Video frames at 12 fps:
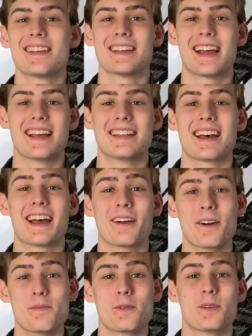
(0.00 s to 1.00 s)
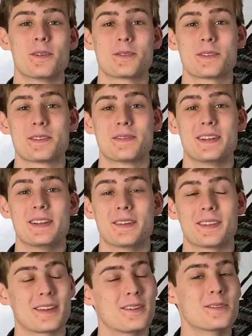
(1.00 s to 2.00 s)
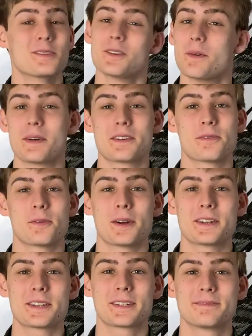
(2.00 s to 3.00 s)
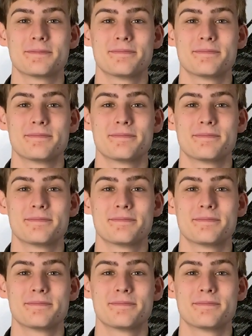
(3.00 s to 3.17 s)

And I hope you all enjoyed this video. Thank you so much for watching.